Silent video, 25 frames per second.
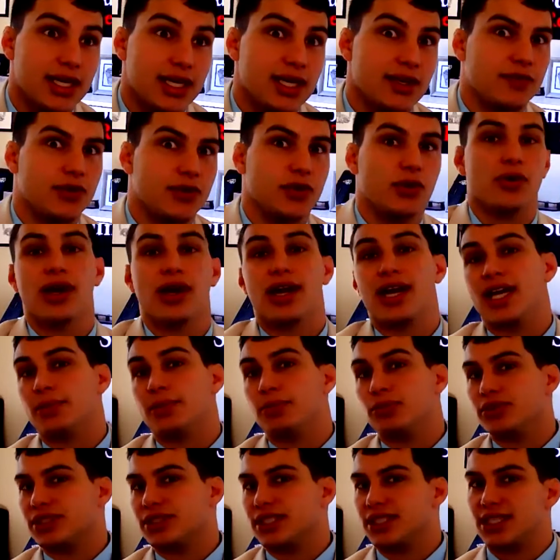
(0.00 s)
If you are
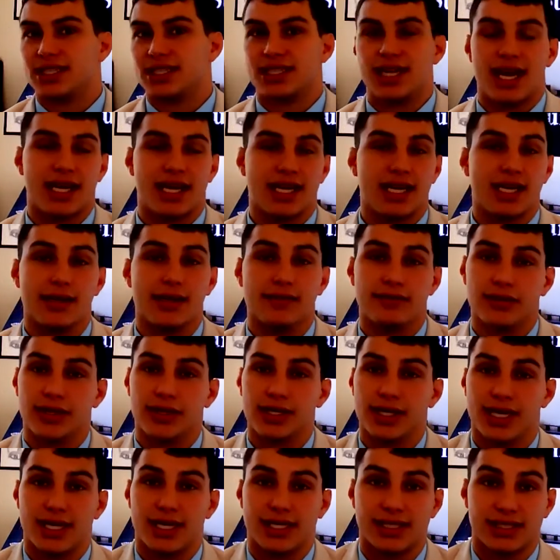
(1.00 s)
able to get that
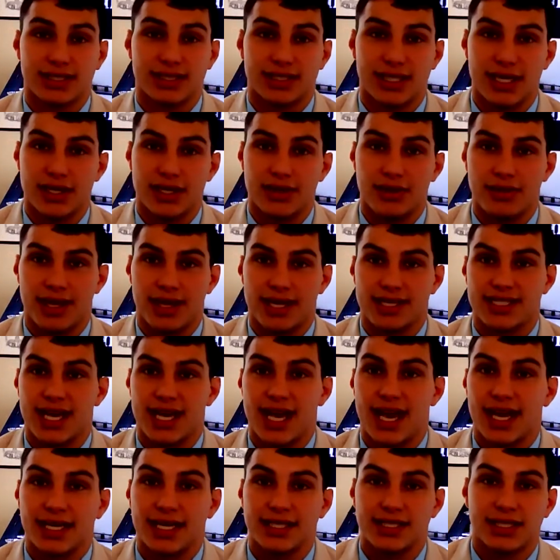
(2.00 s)
covered in a sale, that's
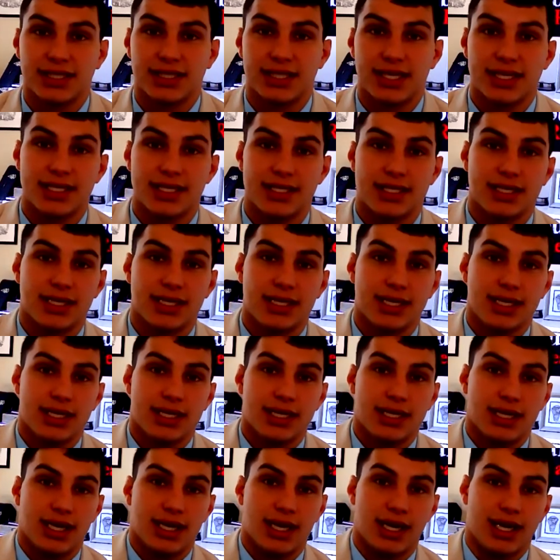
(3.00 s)
excellent.
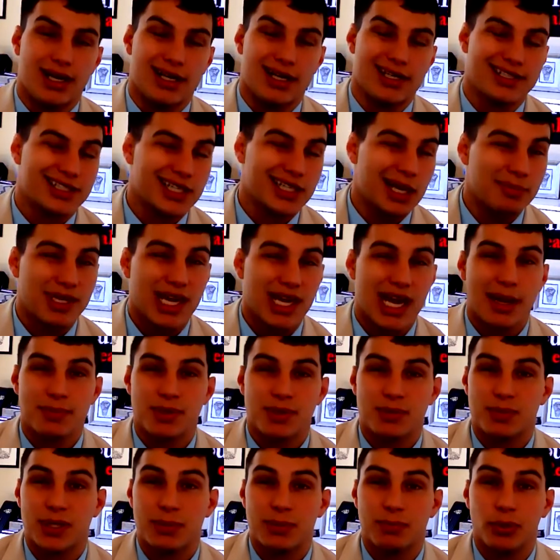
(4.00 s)
Sometimes
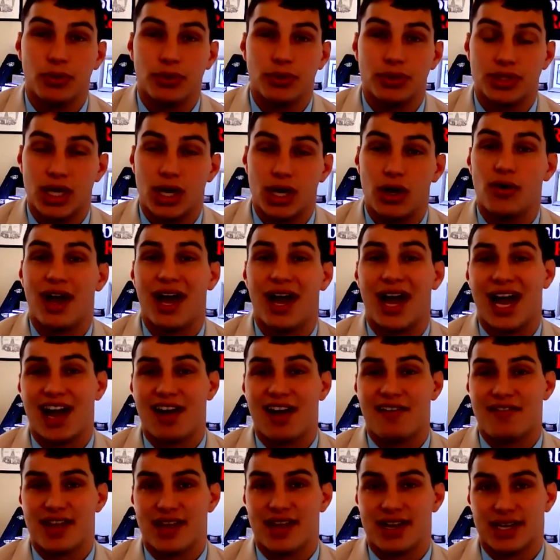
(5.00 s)
people don't
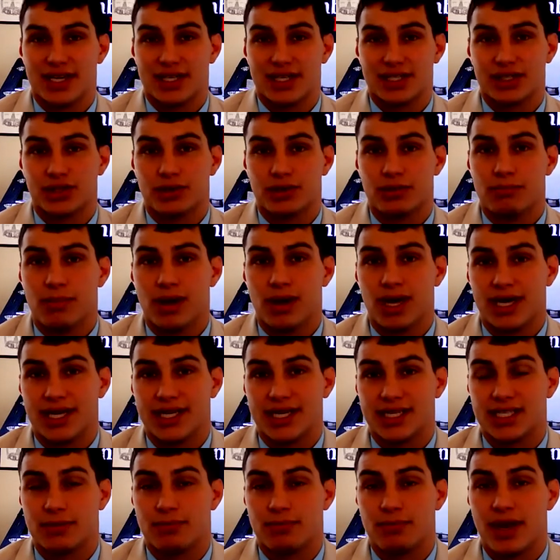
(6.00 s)
have that additional money
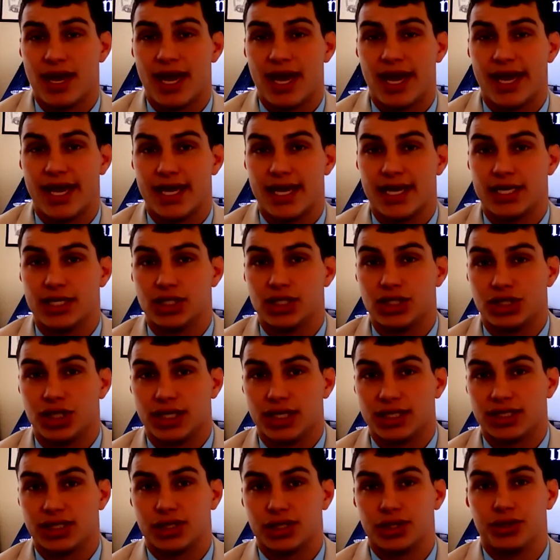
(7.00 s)
to pay
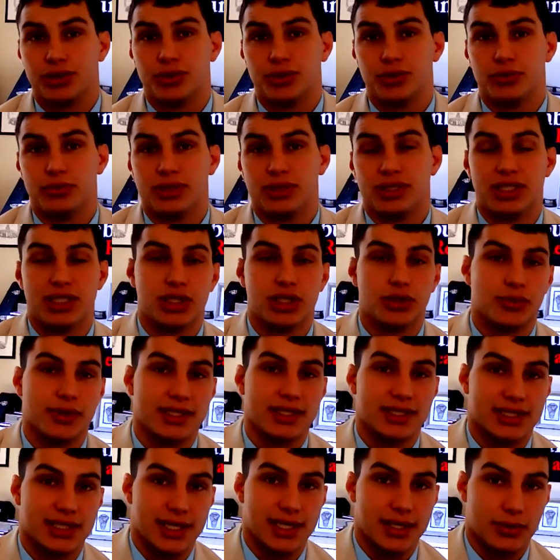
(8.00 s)
just to
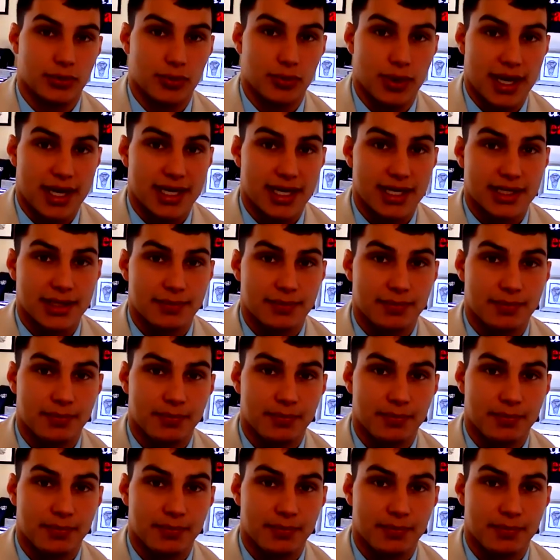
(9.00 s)
decrease their rate.